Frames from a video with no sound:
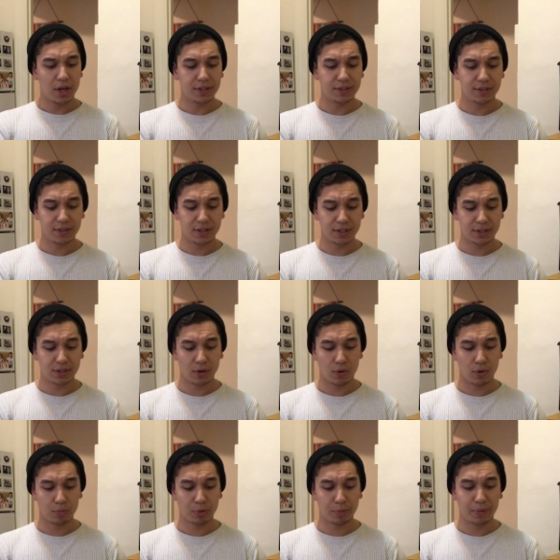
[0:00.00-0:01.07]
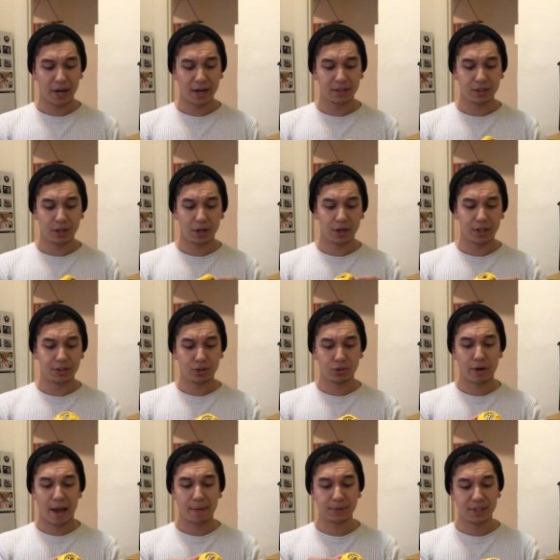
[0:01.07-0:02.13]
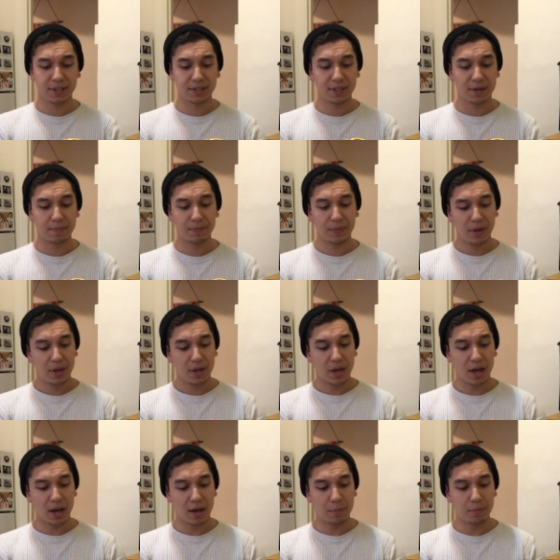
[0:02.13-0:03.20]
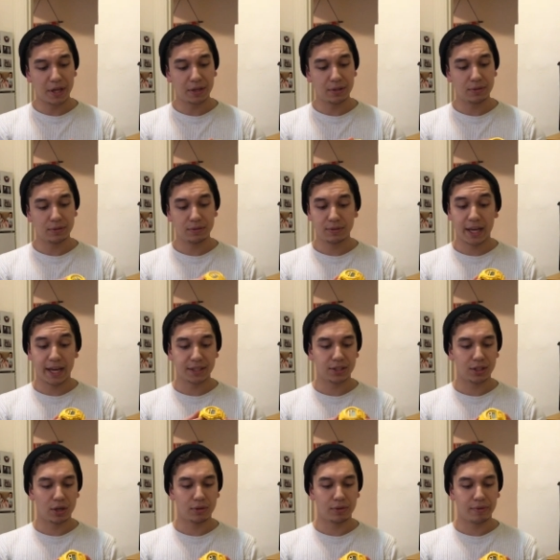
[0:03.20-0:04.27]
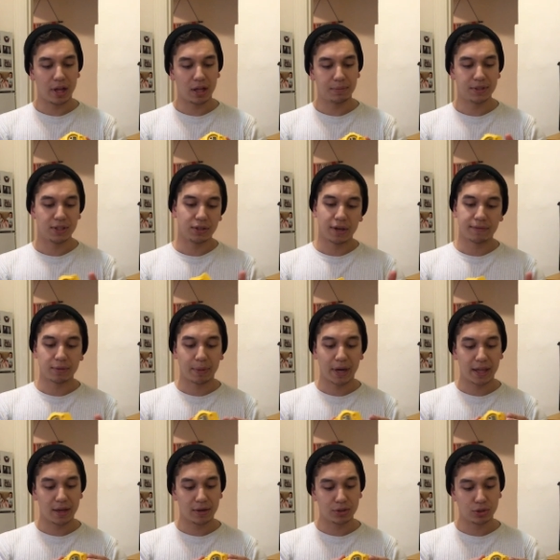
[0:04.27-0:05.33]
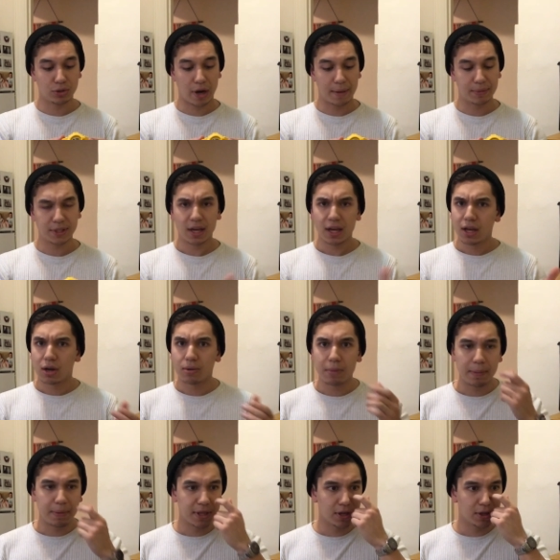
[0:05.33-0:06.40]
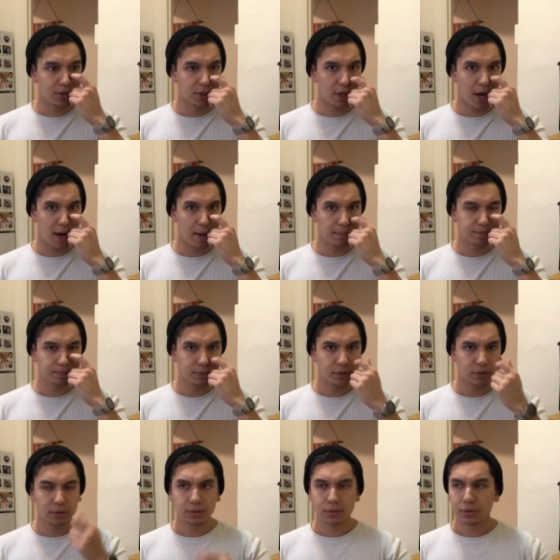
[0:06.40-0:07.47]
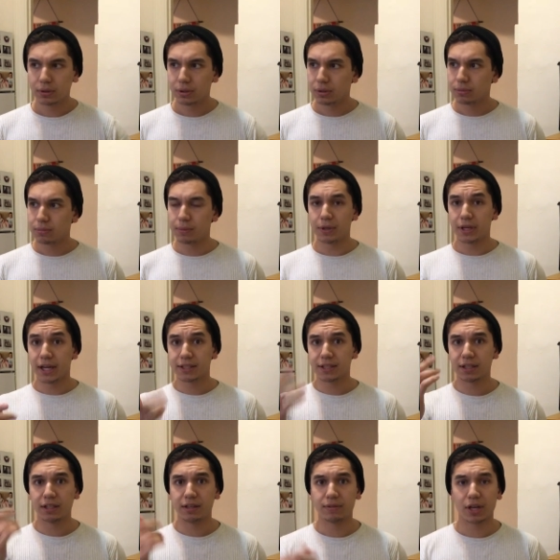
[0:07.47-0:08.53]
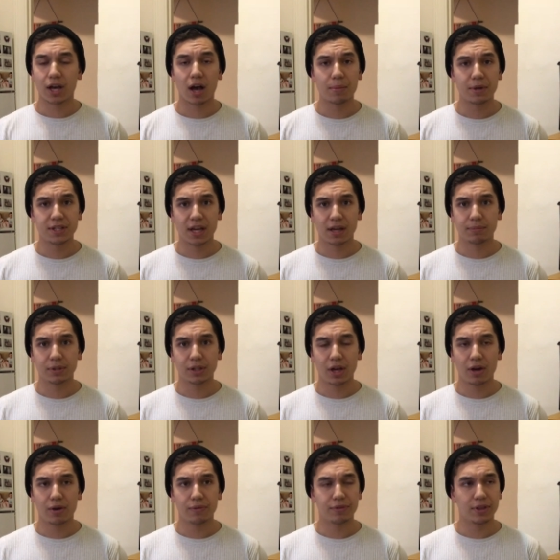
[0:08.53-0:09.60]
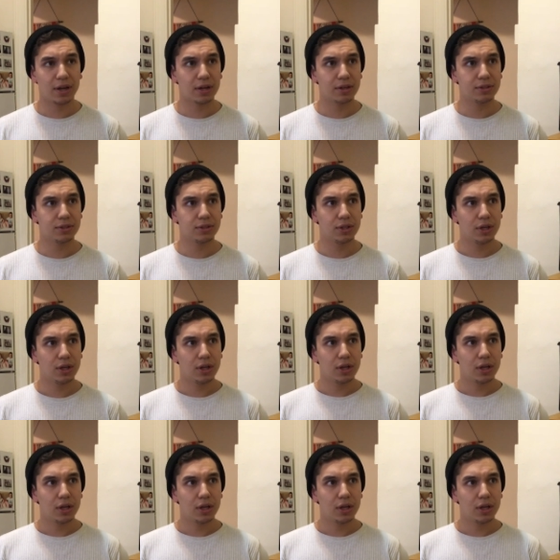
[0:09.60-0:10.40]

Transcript: it's this whole proprietary strap system um, that Casio developed. So you have to buy their straps, or maybe there's. Um, Maybe you guys can leave a comment down below if there's